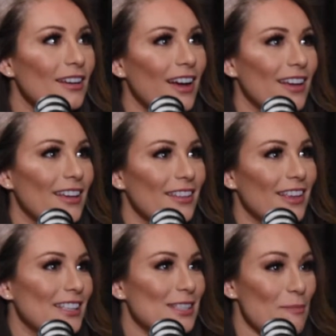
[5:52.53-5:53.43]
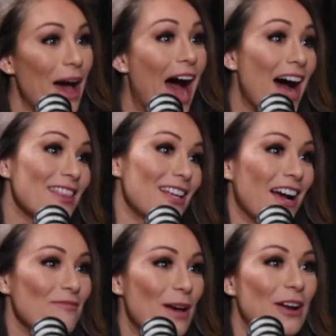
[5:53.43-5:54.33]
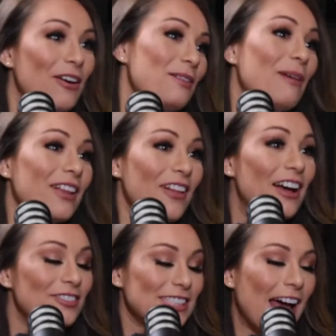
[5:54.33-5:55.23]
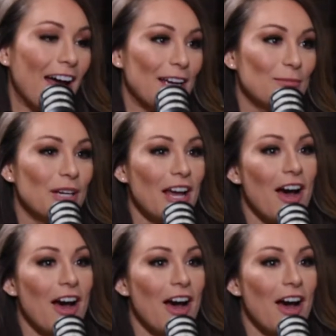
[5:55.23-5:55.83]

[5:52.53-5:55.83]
I guess, the path that I've been on in my lifetime,